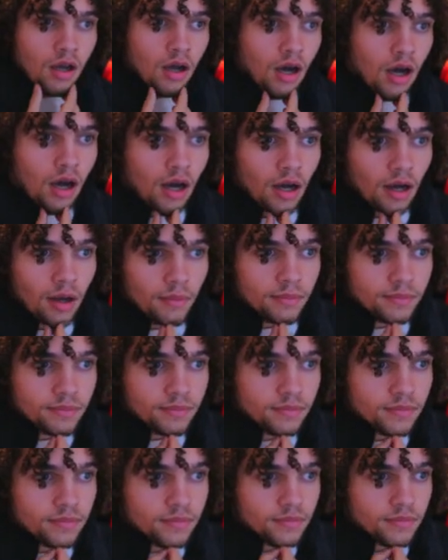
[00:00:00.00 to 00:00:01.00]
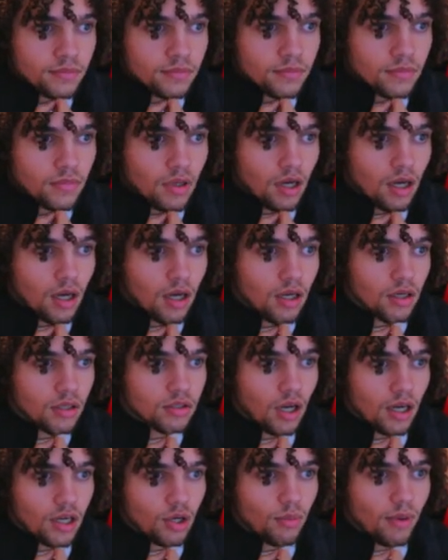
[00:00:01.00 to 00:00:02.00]
Not
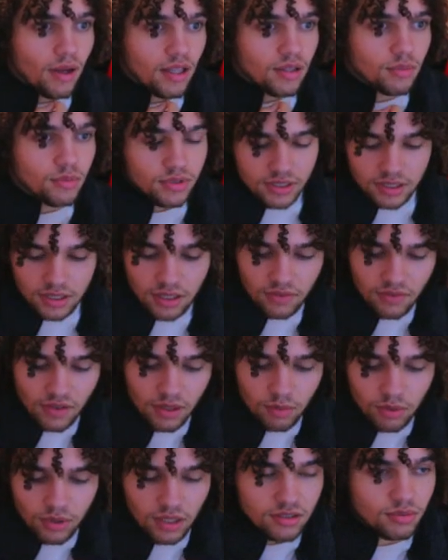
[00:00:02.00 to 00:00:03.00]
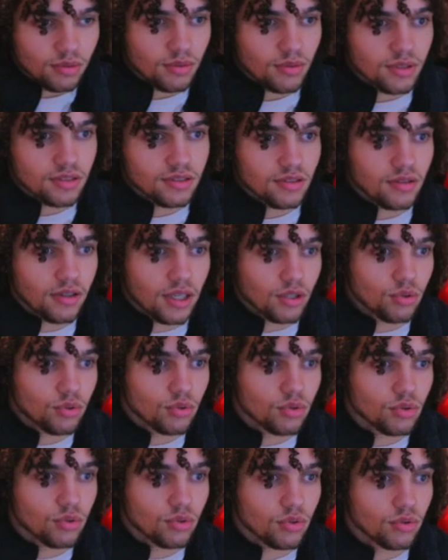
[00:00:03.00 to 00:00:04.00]
Cobalion. We see Clefable. That's what it was. Okay,
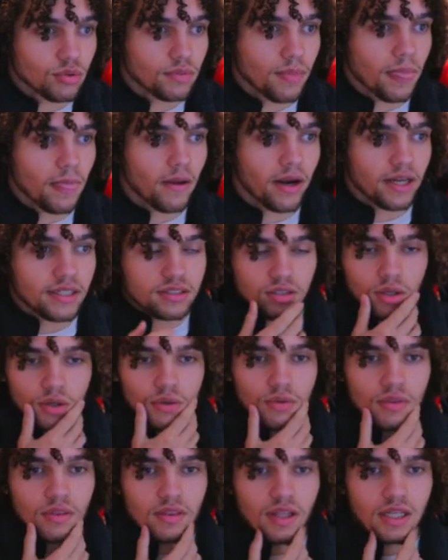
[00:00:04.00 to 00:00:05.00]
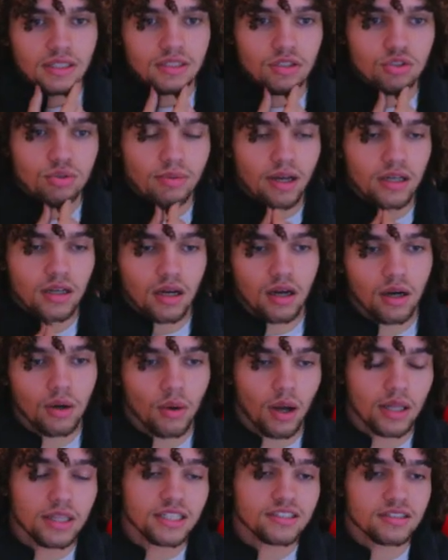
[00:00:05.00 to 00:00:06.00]
cool. All right, so that's not too bad. Oh,
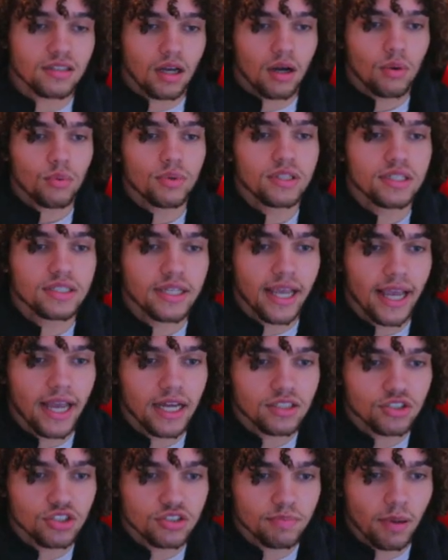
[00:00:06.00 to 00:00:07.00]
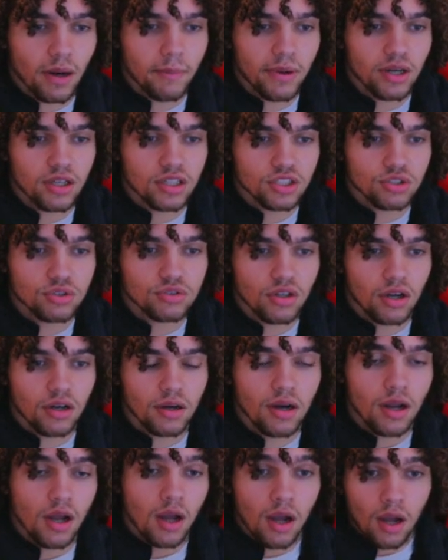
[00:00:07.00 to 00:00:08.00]
at least we can just primarily use
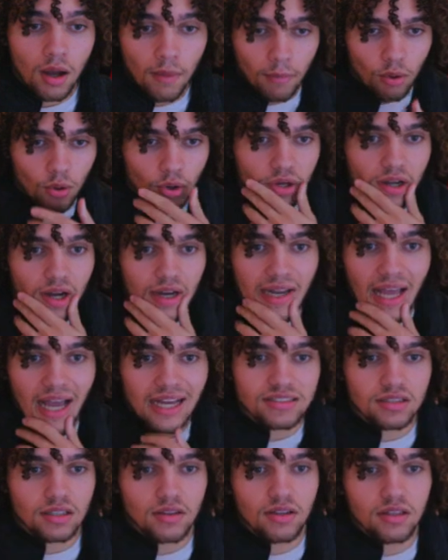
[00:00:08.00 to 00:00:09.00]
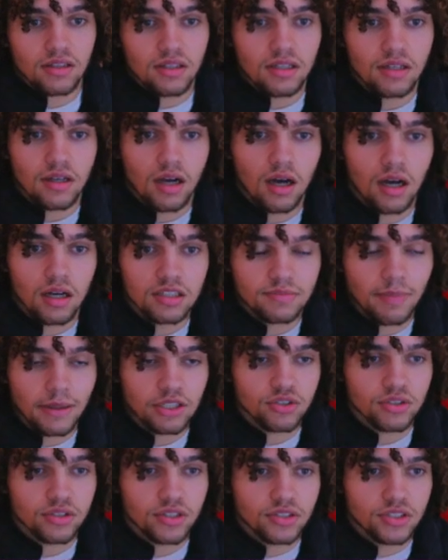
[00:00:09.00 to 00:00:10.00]
our Porygon as the
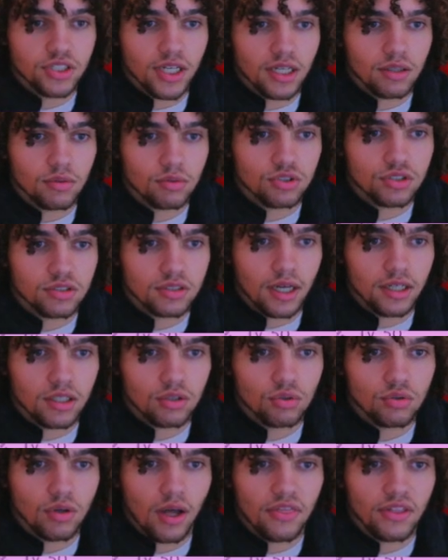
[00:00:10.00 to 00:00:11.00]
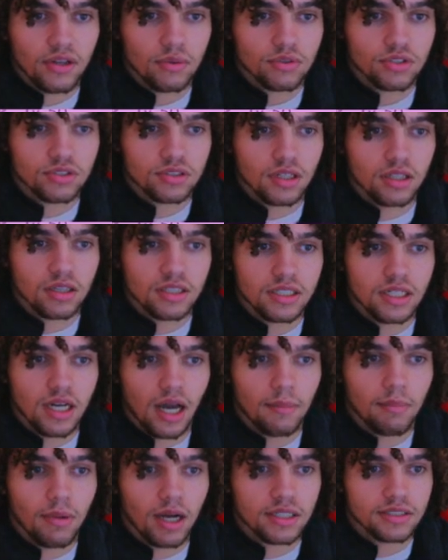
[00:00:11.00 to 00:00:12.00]
Spectre check, which is kind of cool. I think we're just gonna lead
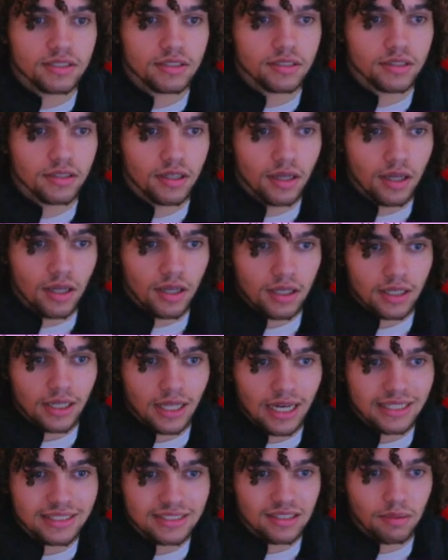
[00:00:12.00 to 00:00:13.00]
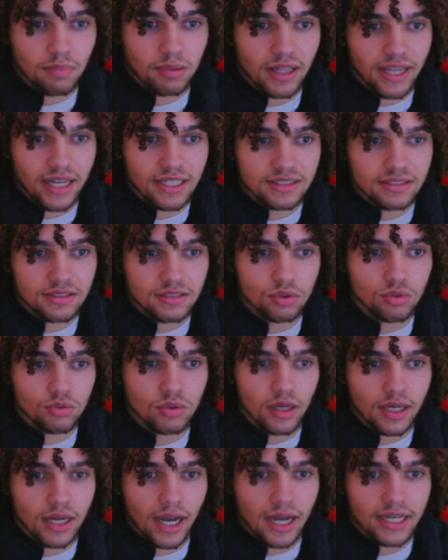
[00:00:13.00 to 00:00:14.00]
Hotbox here. That is the plan, to
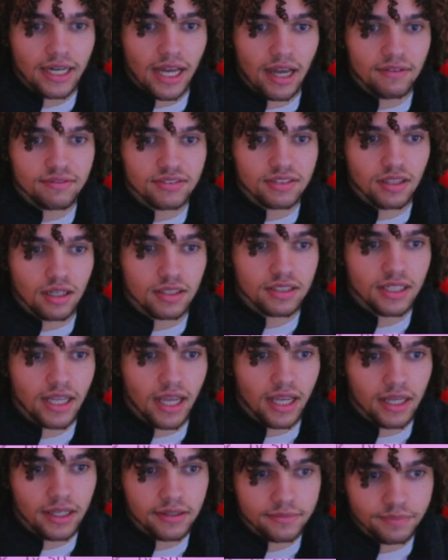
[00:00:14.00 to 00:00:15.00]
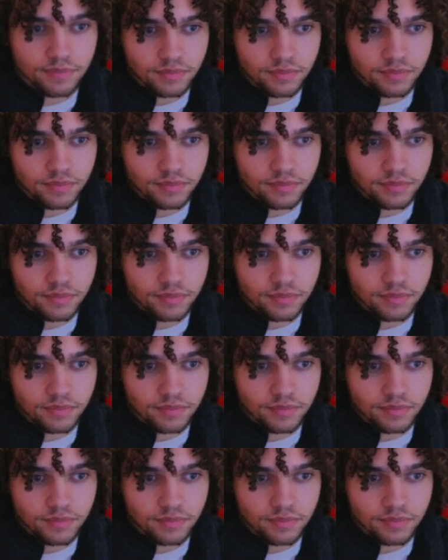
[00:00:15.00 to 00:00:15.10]
kind of have Sun Gang